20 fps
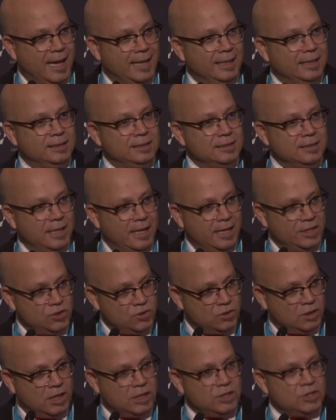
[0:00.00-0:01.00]
And it's in
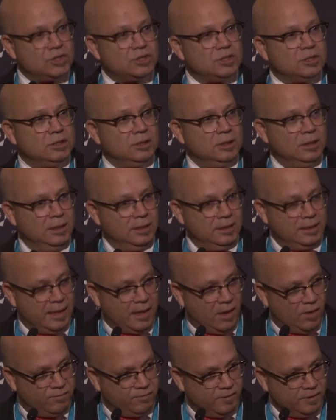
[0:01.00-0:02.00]
education
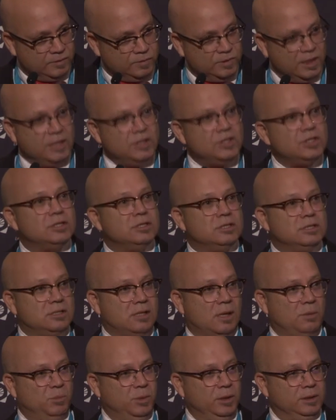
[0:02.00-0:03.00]
that our
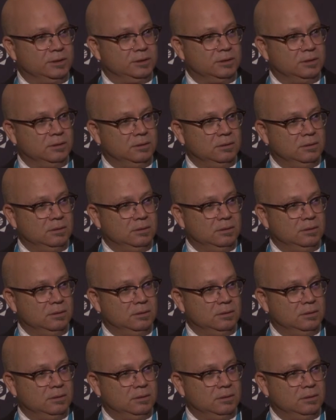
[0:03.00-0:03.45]
foundations are built.